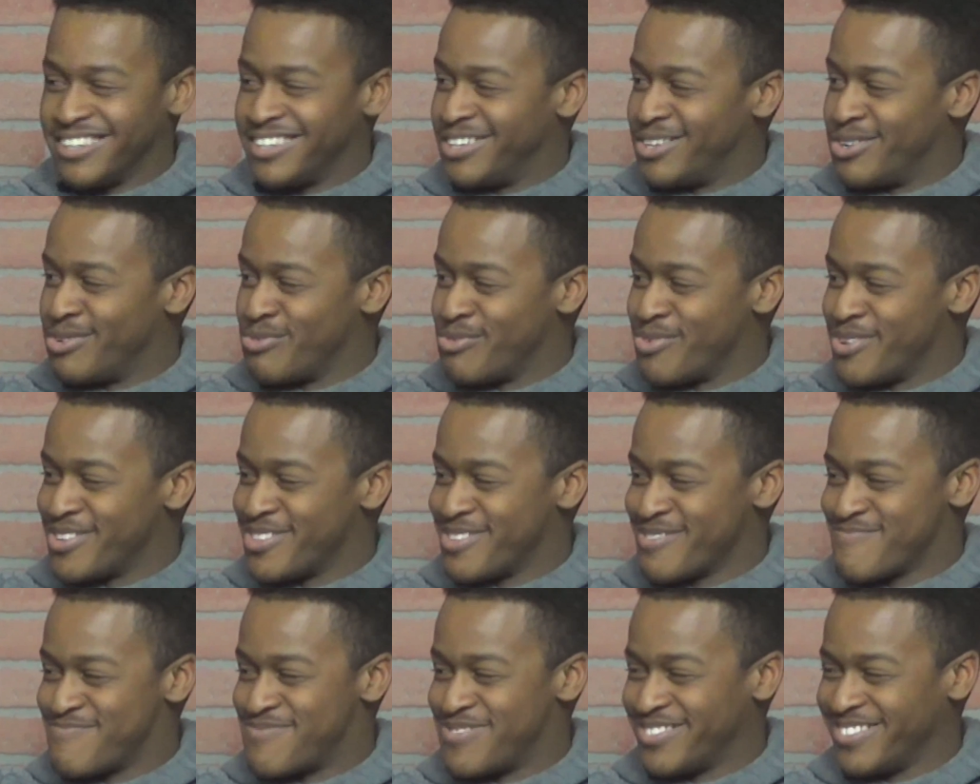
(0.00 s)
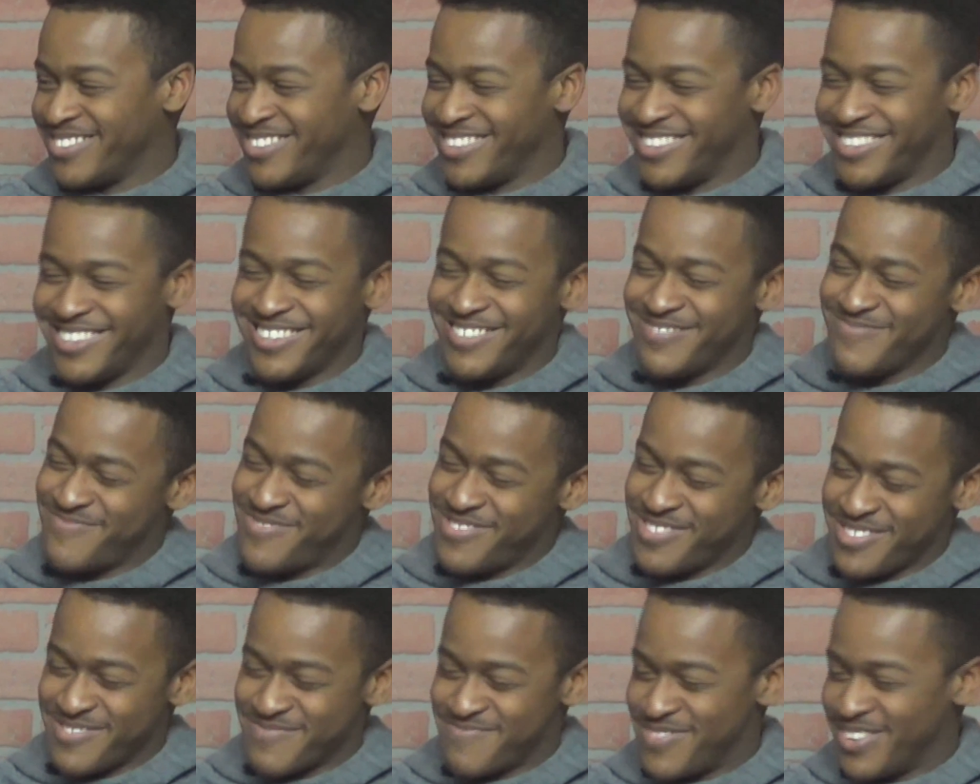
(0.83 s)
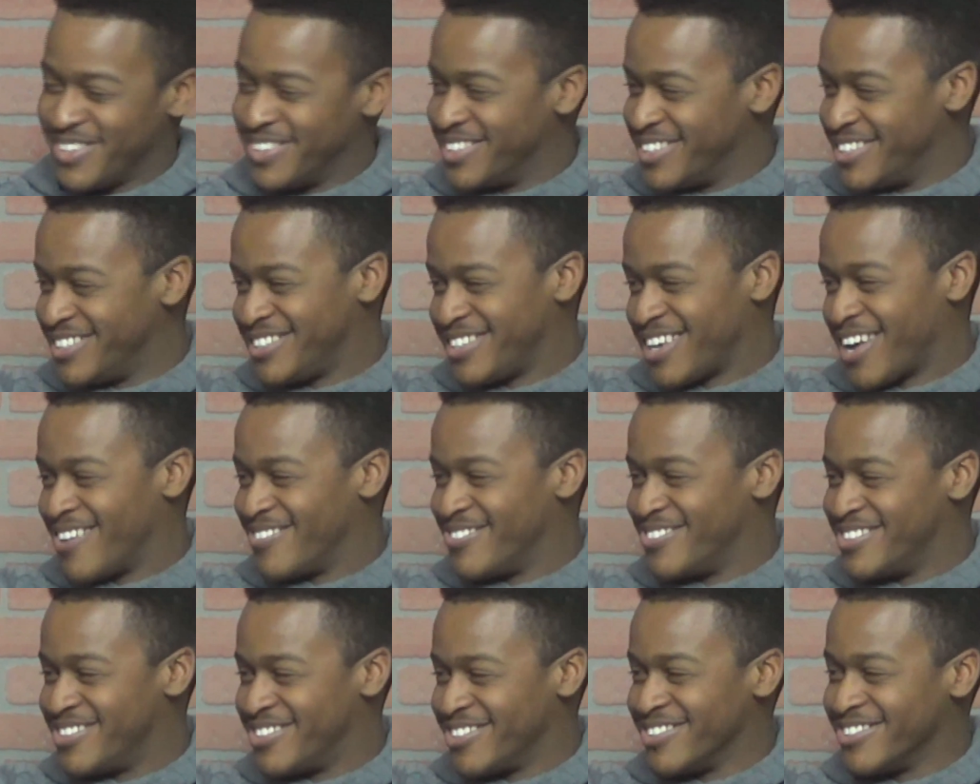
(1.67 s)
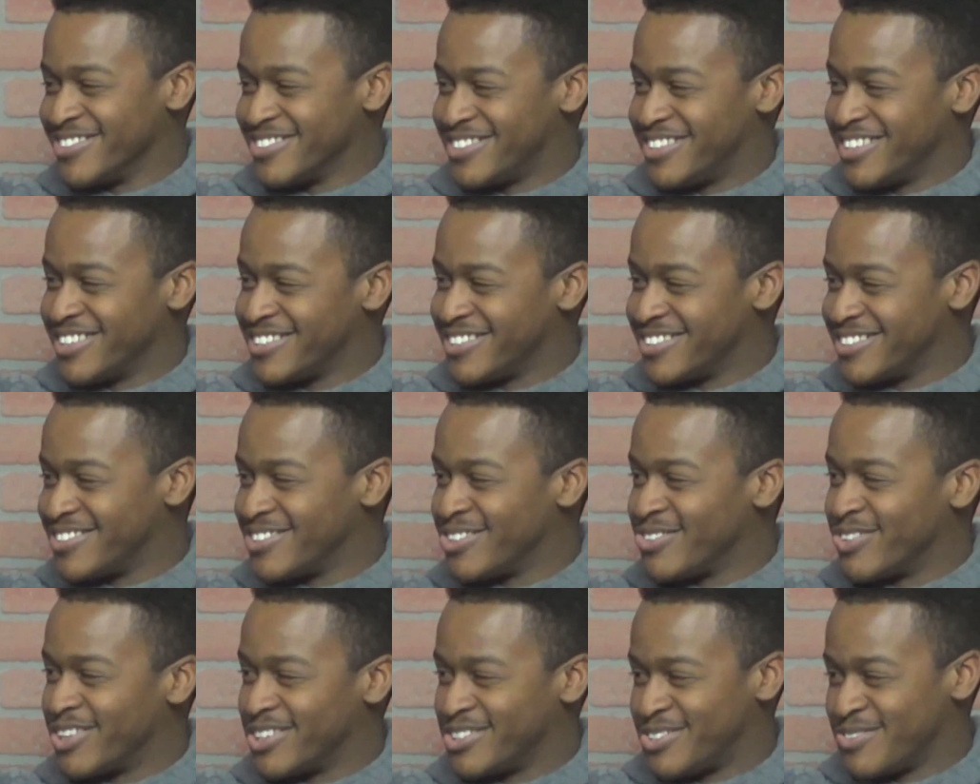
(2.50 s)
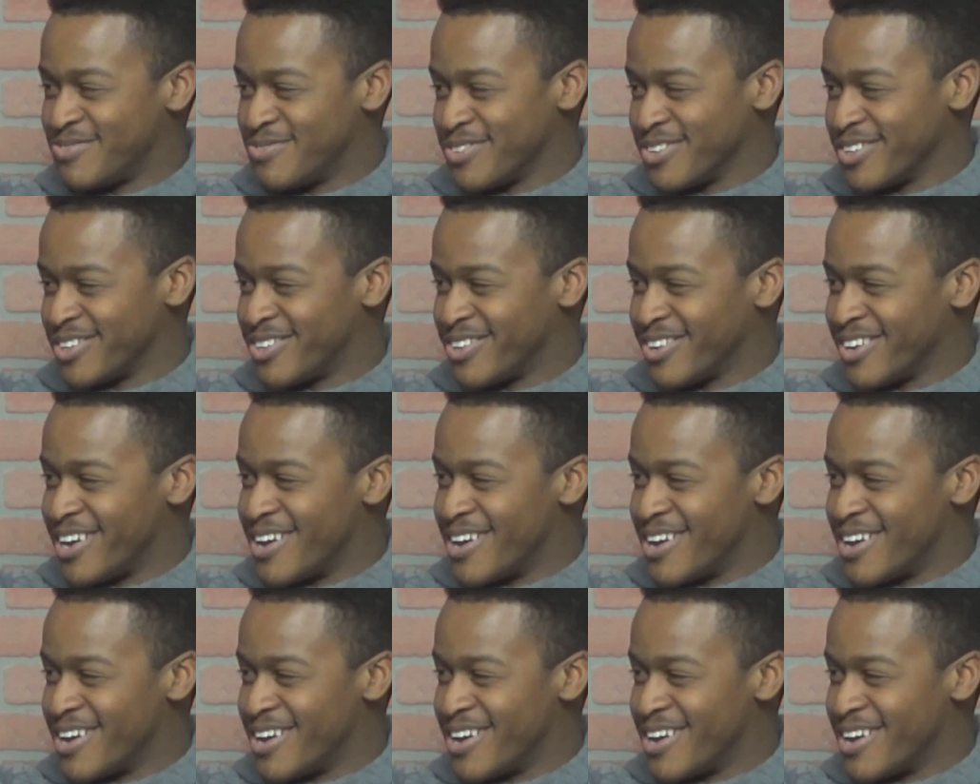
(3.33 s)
the police have the jurisdiction to arrest you for a crime.